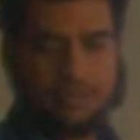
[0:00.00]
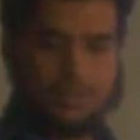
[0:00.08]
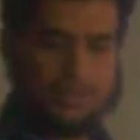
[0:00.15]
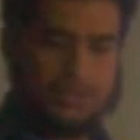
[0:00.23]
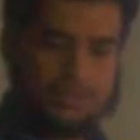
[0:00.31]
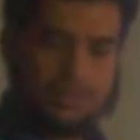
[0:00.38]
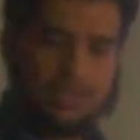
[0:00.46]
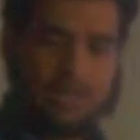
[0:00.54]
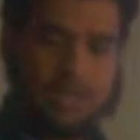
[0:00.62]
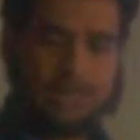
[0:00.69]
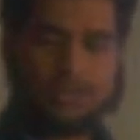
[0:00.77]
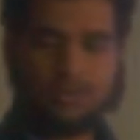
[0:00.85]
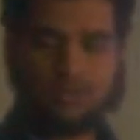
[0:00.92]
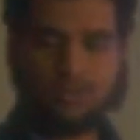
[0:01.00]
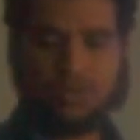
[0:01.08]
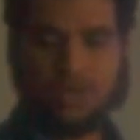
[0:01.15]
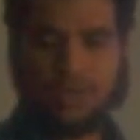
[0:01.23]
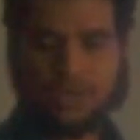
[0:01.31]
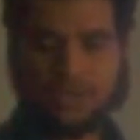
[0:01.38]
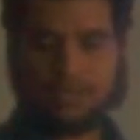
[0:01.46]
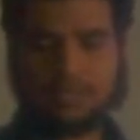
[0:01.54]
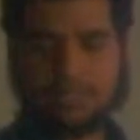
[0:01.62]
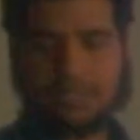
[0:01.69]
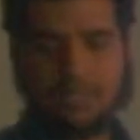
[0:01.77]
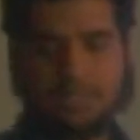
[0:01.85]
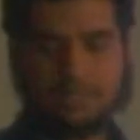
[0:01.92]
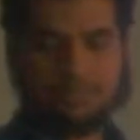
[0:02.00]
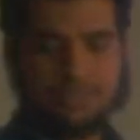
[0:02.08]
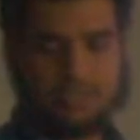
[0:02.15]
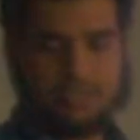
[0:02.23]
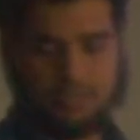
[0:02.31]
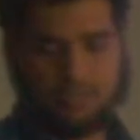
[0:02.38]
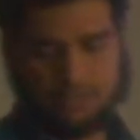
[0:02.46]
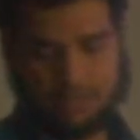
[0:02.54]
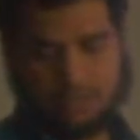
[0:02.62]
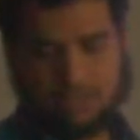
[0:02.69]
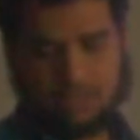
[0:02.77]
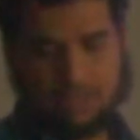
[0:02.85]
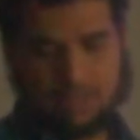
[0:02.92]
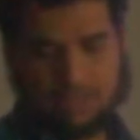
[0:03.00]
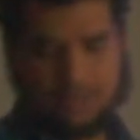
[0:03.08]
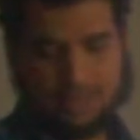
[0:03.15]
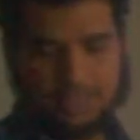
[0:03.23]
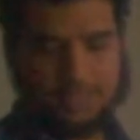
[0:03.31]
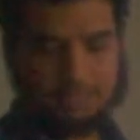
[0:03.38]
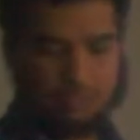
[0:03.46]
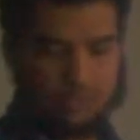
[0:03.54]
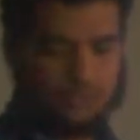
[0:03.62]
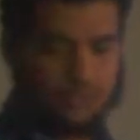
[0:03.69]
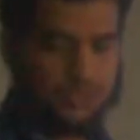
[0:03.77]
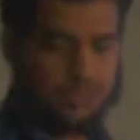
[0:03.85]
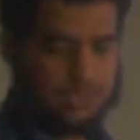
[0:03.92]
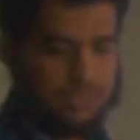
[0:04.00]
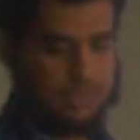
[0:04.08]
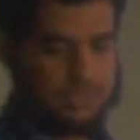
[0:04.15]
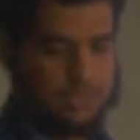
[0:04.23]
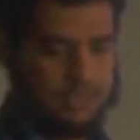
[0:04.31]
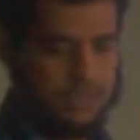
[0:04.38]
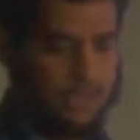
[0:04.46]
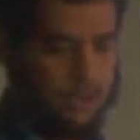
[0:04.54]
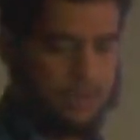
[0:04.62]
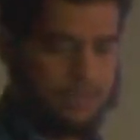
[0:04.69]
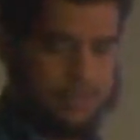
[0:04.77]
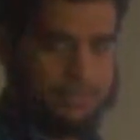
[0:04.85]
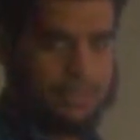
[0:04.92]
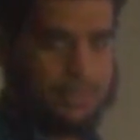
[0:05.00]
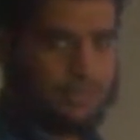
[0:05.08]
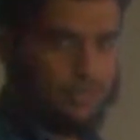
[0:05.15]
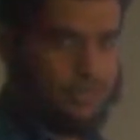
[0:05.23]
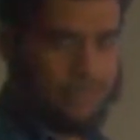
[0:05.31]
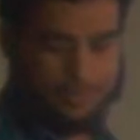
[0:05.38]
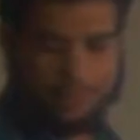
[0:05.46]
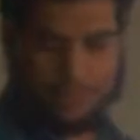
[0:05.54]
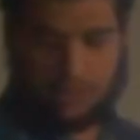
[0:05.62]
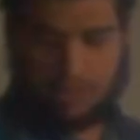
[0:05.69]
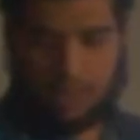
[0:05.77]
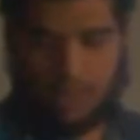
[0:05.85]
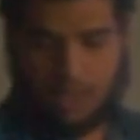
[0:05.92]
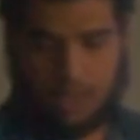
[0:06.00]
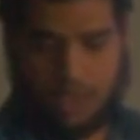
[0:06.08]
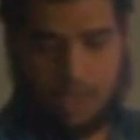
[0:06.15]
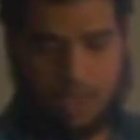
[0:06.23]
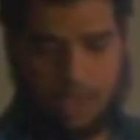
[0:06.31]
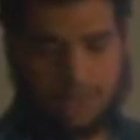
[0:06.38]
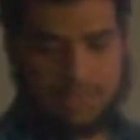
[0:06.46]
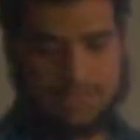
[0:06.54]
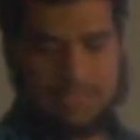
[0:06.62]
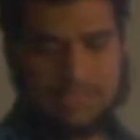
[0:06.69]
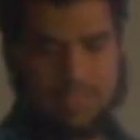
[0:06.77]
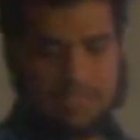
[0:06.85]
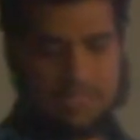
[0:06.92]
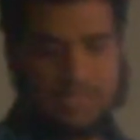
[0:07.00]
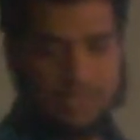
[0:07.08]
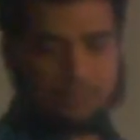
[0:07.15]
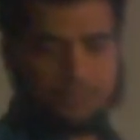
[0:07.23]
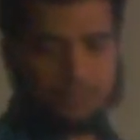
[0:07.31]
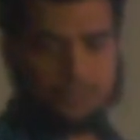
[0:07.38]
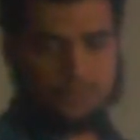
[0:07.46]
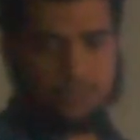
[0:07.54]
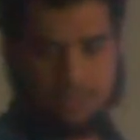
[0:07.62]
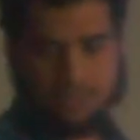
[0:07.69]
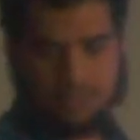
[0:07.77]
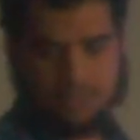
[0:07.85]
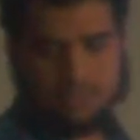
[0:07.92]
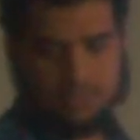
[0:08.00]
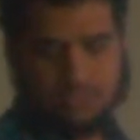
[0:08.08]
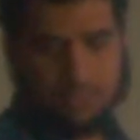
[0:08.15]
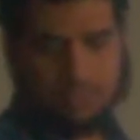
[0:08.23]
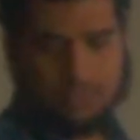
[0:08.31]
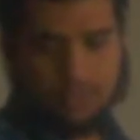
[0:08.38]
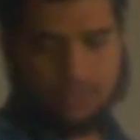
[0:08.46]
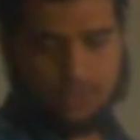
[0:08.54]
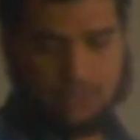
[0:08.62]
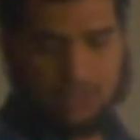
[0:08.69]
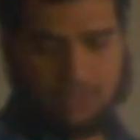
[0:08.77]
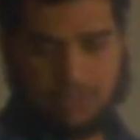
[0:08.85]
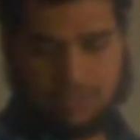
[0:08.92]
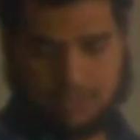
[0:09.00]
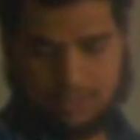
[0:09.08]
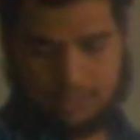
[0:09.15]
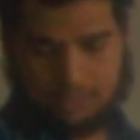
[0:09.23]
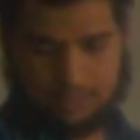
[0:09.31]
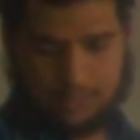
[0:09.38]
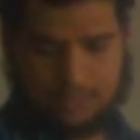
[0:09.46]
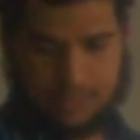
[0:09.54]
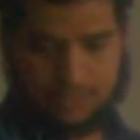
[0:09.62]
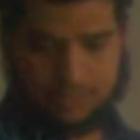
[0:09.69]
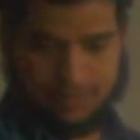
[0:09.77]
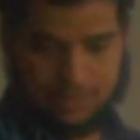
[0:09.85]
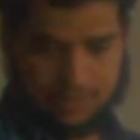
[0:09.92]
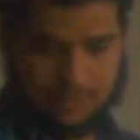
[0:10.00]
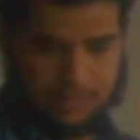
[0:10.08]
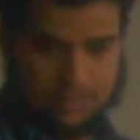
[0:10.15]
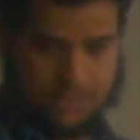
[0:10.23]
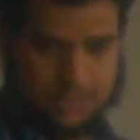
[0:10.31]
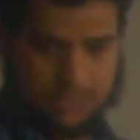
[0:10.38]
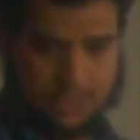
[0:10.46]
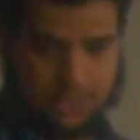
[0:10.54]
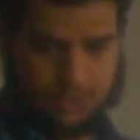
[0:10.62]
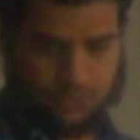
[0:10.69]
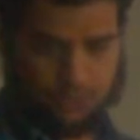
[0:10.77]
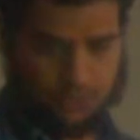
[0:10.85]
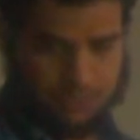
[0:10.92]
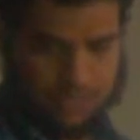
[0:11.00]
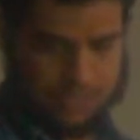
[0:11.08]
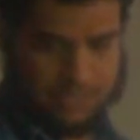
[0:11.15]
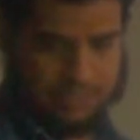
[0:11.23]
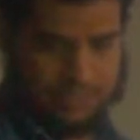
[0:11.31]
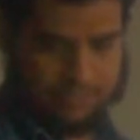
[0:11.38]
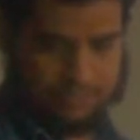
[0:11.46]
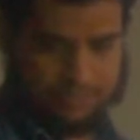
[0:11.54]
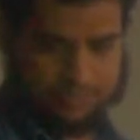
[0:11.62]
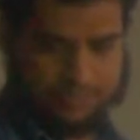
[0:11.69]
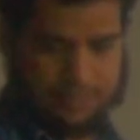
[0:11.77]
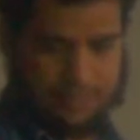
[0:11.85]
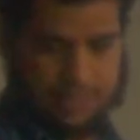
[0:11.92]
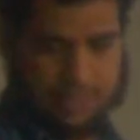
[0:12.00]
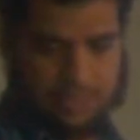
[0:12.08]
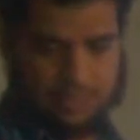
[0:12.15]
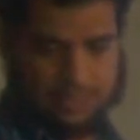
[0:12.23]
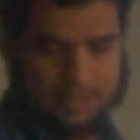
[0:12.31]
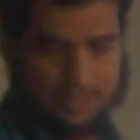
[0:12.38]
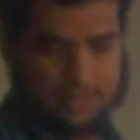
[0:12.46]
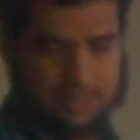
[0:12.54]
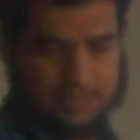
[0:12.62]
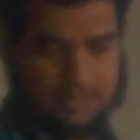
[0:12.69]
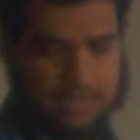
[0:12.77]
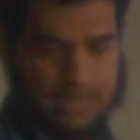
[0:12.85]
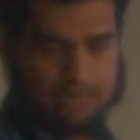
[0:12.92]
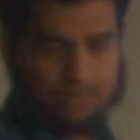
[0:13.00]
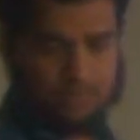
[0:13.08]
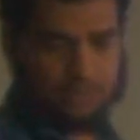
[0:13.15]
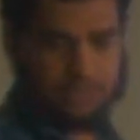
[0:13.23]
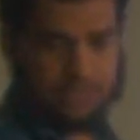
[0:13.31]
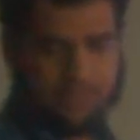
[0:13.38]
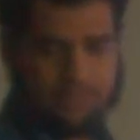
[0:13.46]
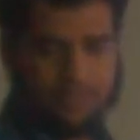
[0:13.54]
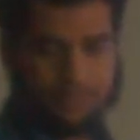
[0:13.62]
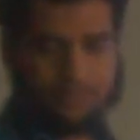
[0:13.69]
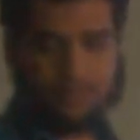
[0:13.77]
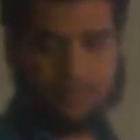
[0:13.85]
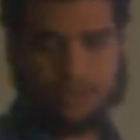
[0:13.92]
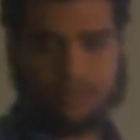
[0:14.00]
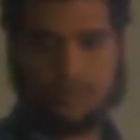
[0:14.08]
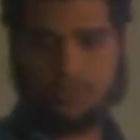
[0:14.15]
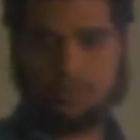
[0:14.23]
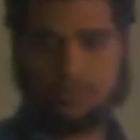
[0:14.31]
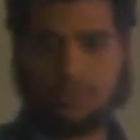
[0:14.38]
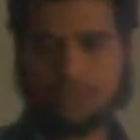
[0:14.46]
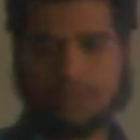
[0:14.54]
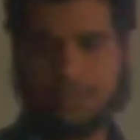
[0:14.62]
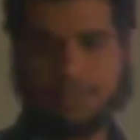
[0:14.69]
it's better to write and print on, and that we use in our paper today. The second type of wood, called this is the picture of wax tree. The second type of wood